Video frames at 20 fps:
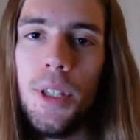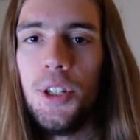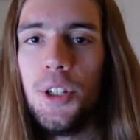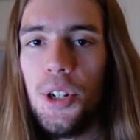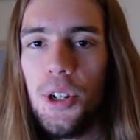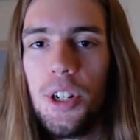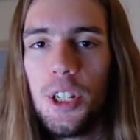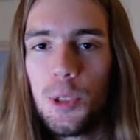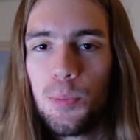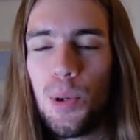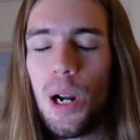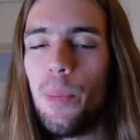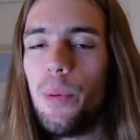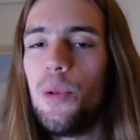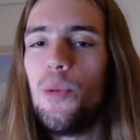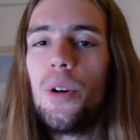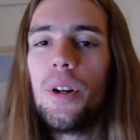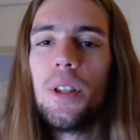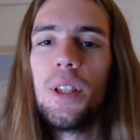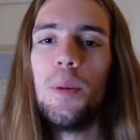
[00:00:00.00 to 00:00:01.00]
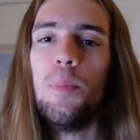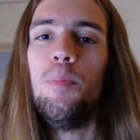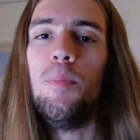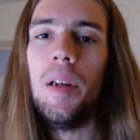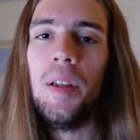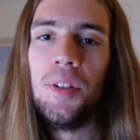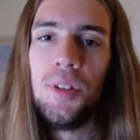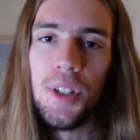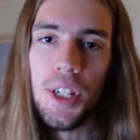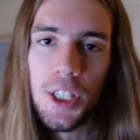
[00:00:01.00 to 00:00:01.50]
the dude is probably one of the
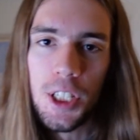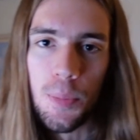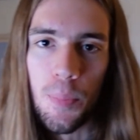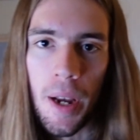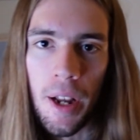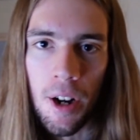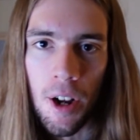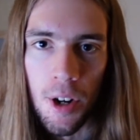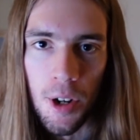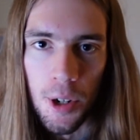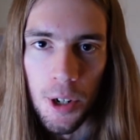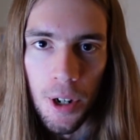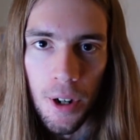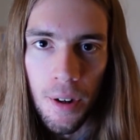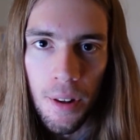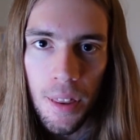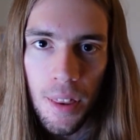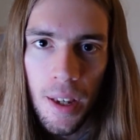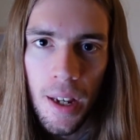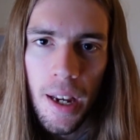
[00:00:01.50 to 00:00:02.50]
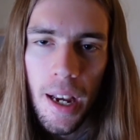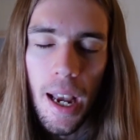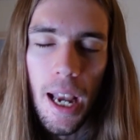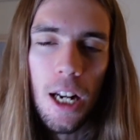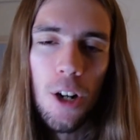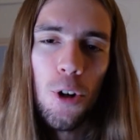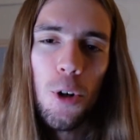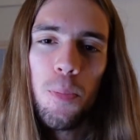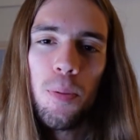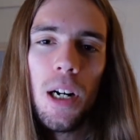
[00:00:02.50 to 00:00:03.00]
busiest men on earth,
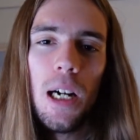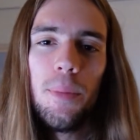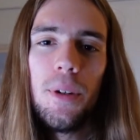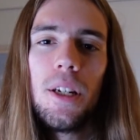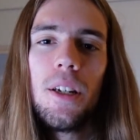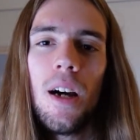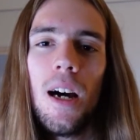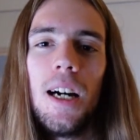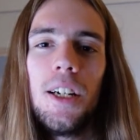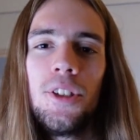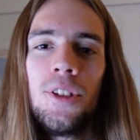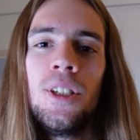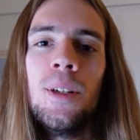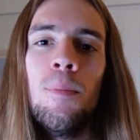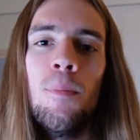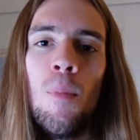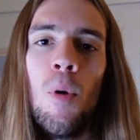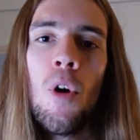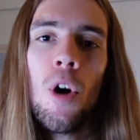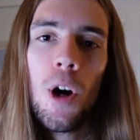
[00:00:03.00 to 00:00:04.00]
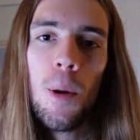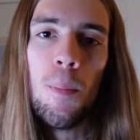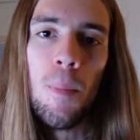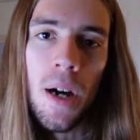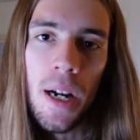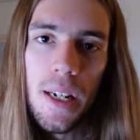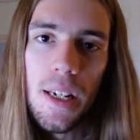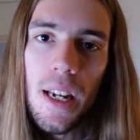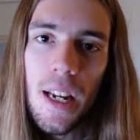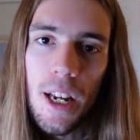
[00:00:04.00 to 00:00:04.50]
and it would probably cost him more
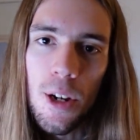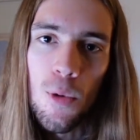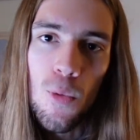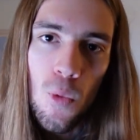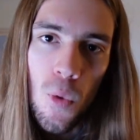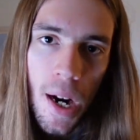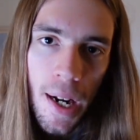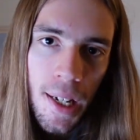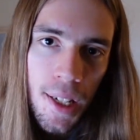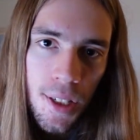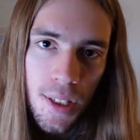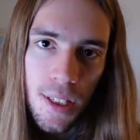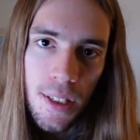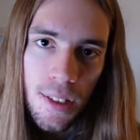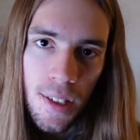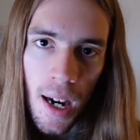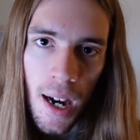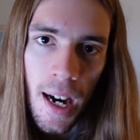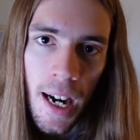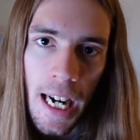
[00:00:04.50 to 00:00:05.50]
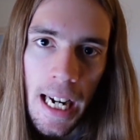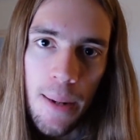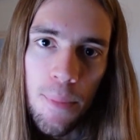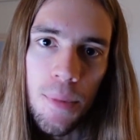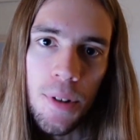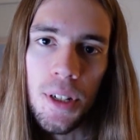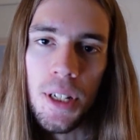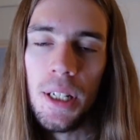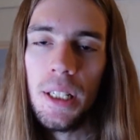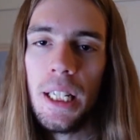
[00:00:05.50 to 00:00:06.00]
money and wasted
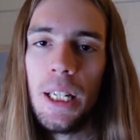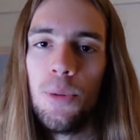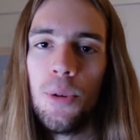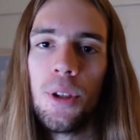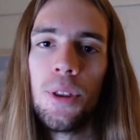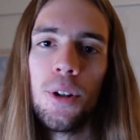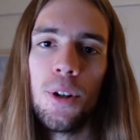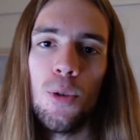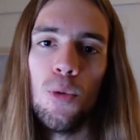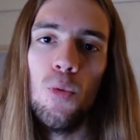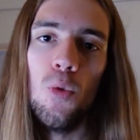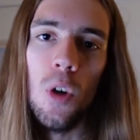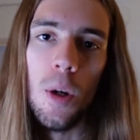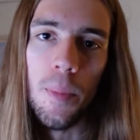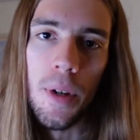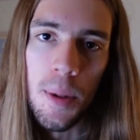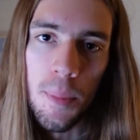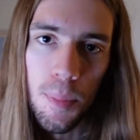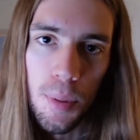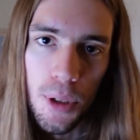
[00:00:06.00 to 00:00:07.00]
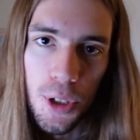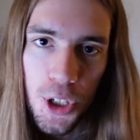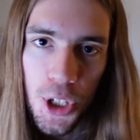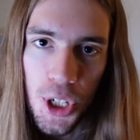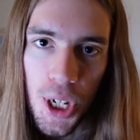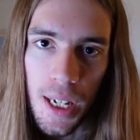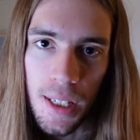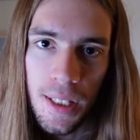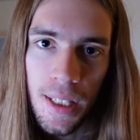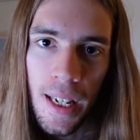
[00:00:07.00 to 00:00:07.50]
time dealing with her woman bullshit
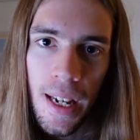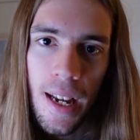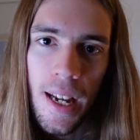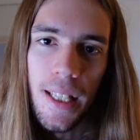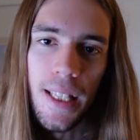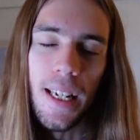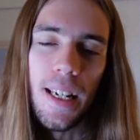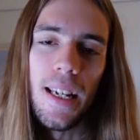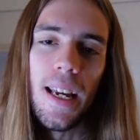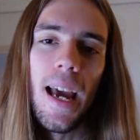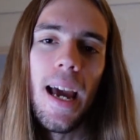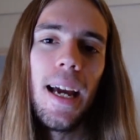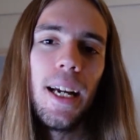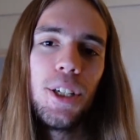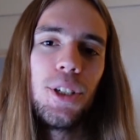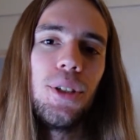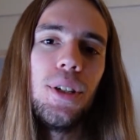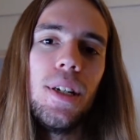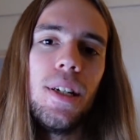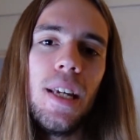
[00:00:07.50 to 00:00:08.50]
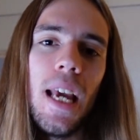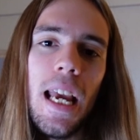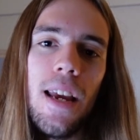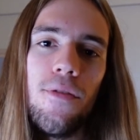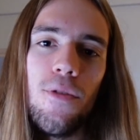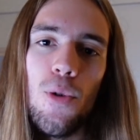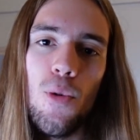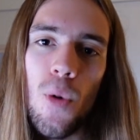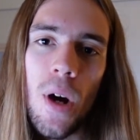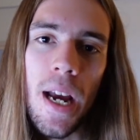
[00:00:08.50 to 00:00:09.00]
than he actually
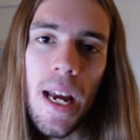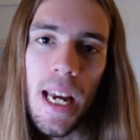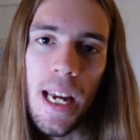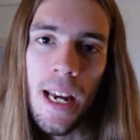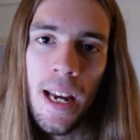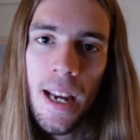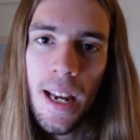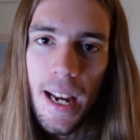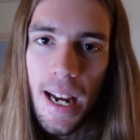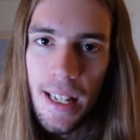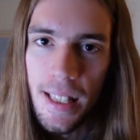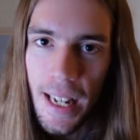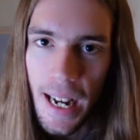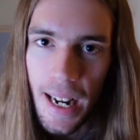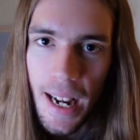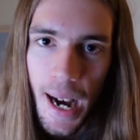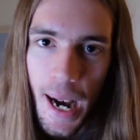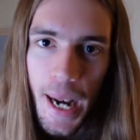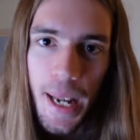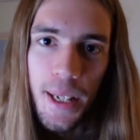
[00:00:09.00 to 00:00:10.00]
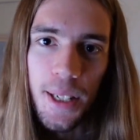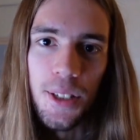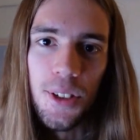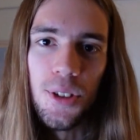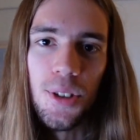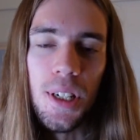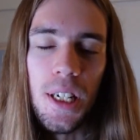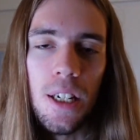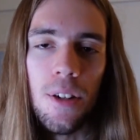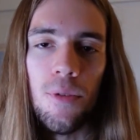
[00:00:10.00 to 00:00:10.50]
gave away in that hide and
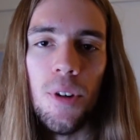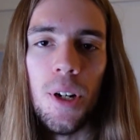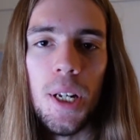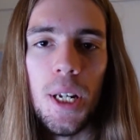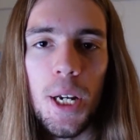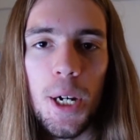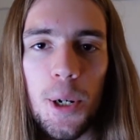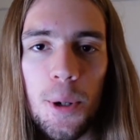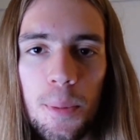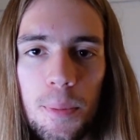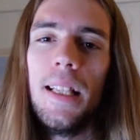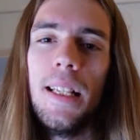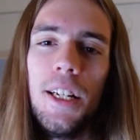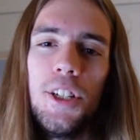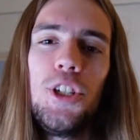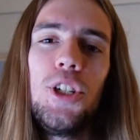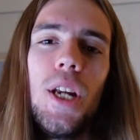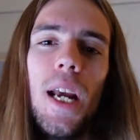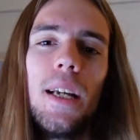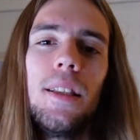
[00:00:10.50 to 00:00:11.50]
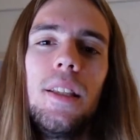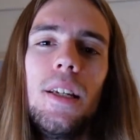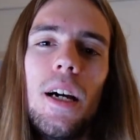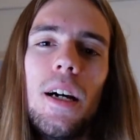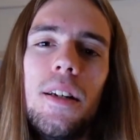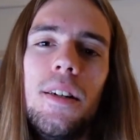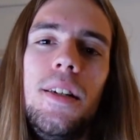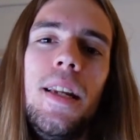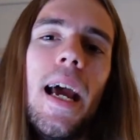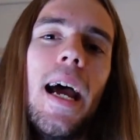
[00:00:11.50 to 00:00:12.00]
seek video. And then she had the
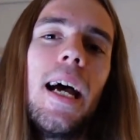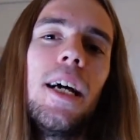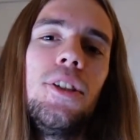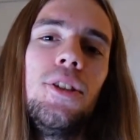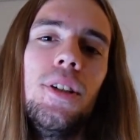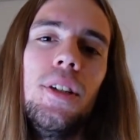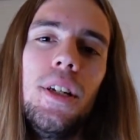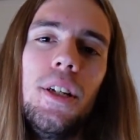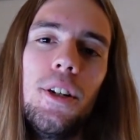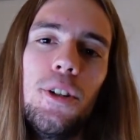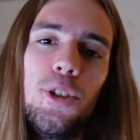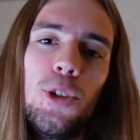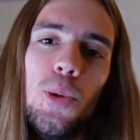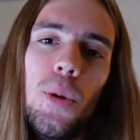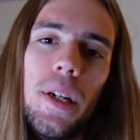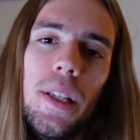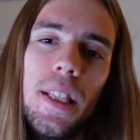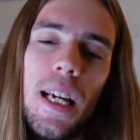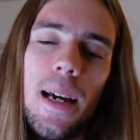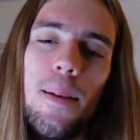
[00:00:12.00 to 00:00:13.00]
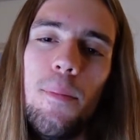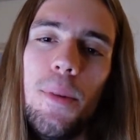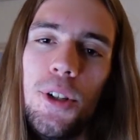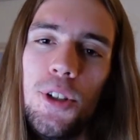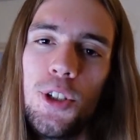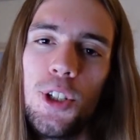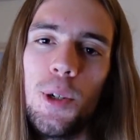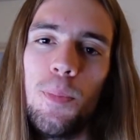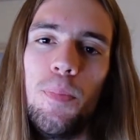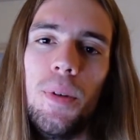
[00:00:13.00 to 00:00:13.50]
audacity to tweet that
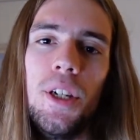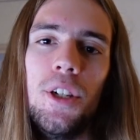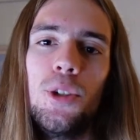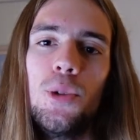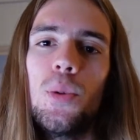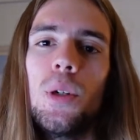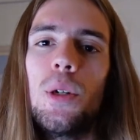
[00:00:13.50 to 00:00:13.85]
Mr. Beast